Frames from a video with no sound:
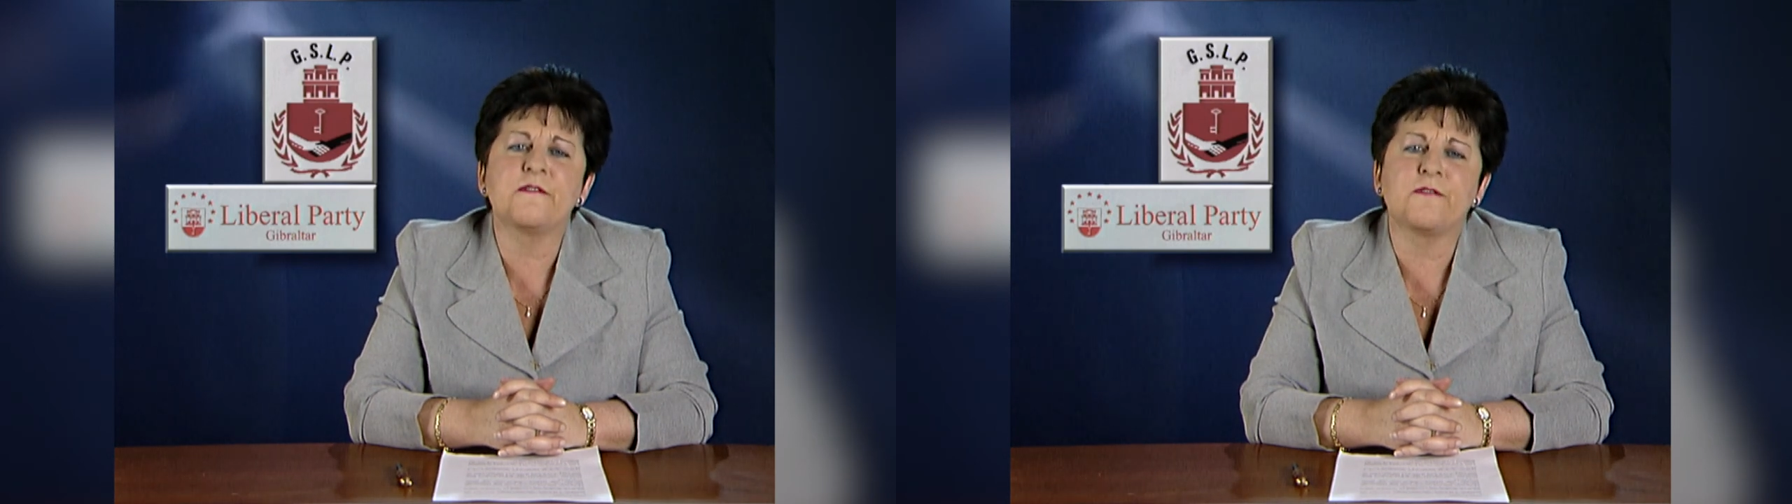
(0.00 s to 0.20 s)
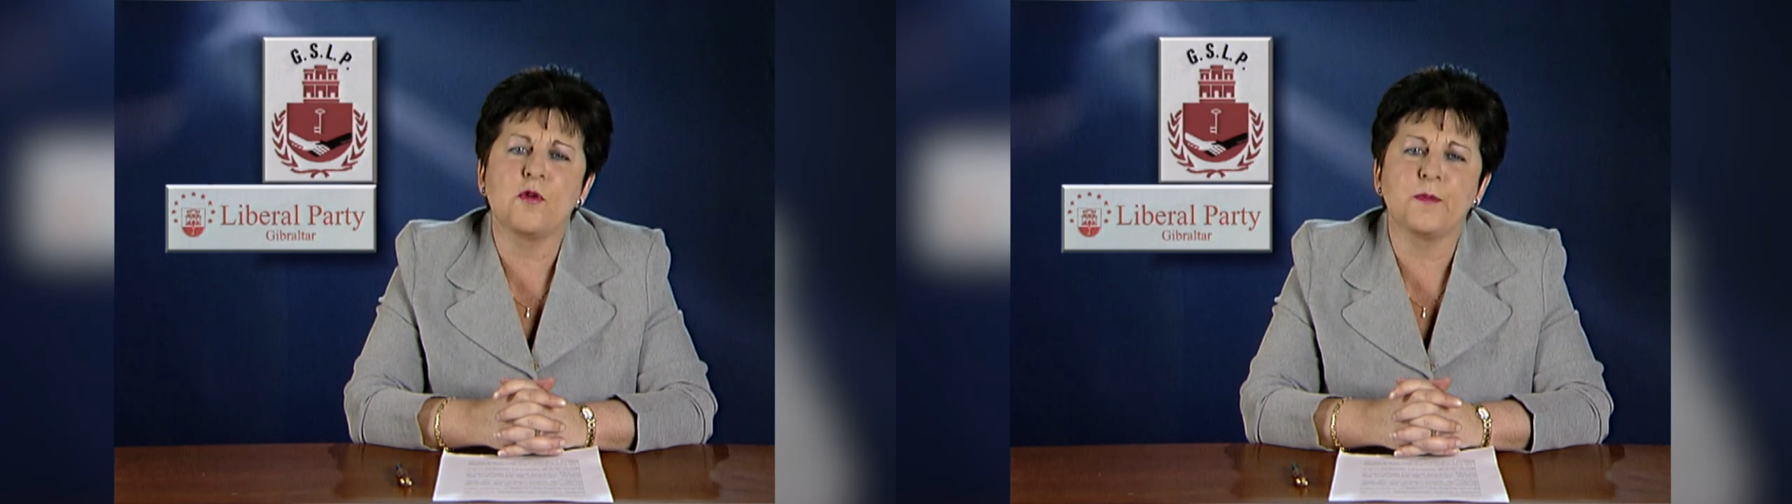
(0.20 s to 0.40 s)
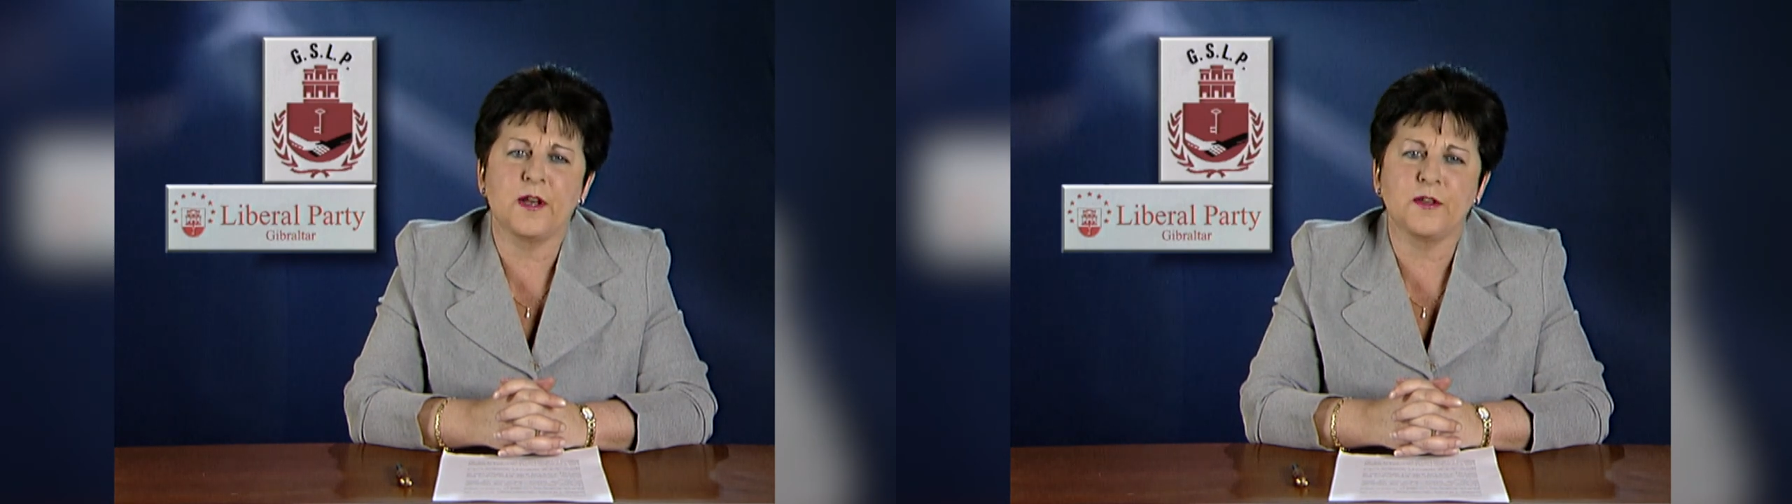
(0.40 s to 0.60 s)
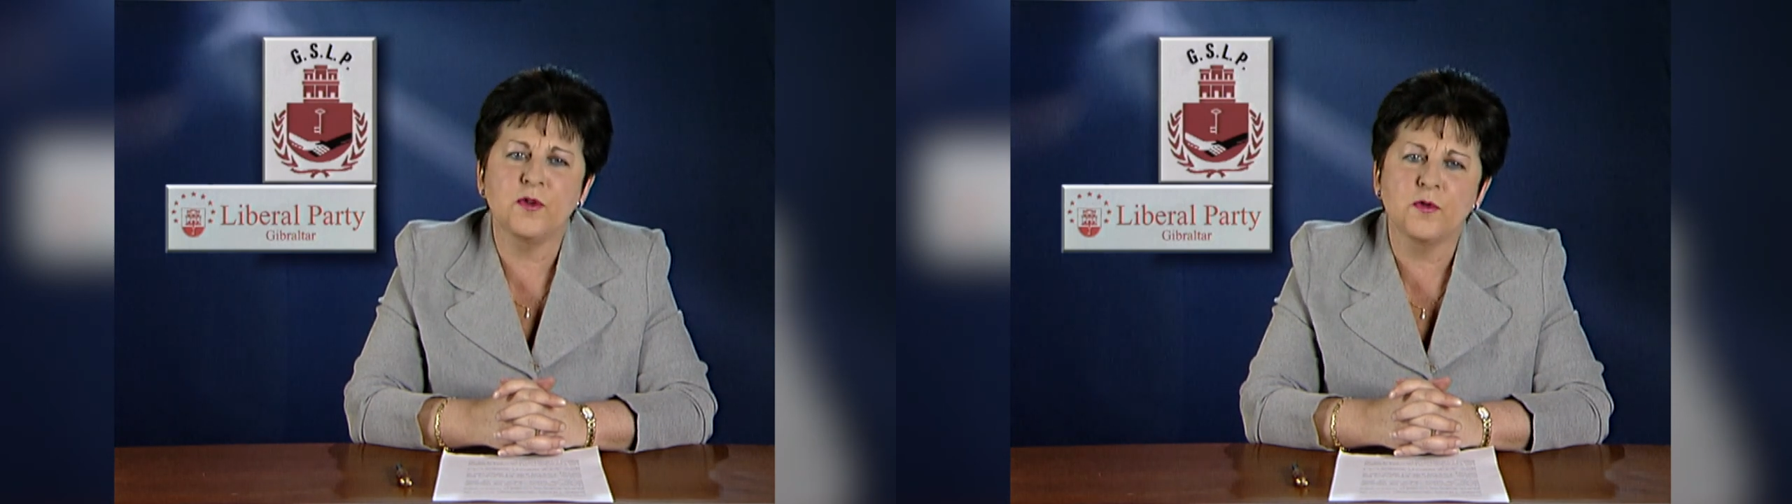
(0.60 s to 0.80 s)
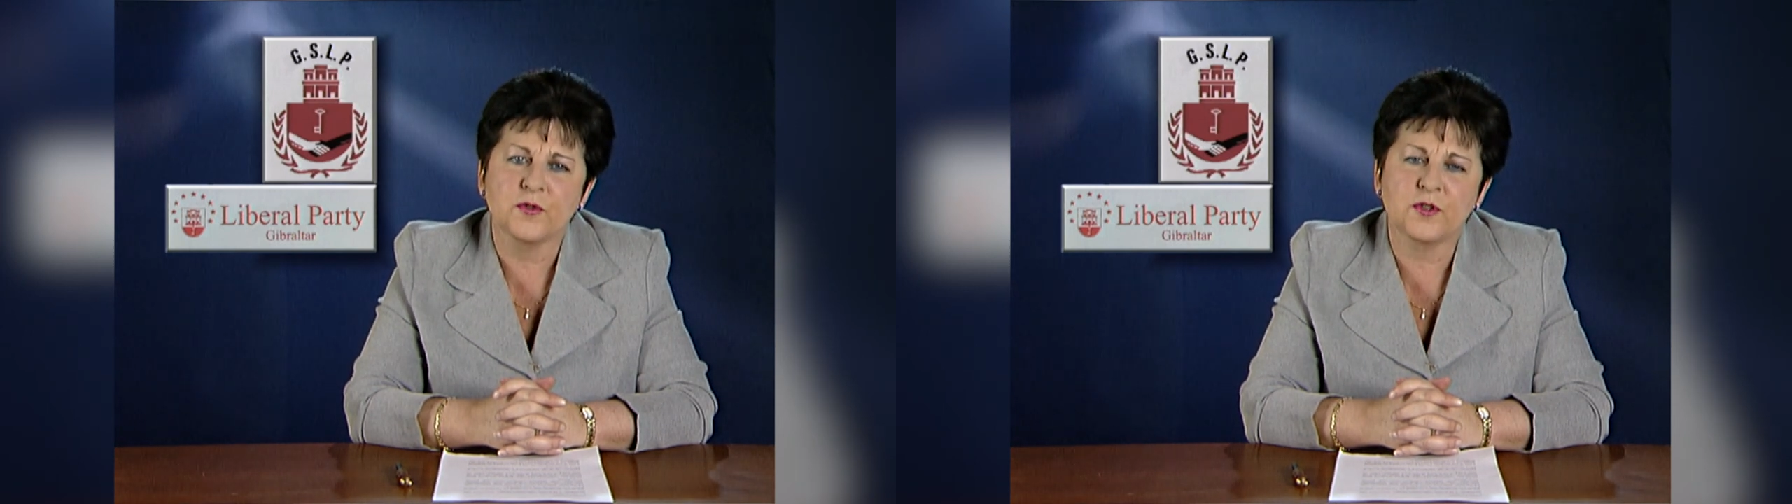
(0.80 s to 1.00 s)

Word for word: the defense of our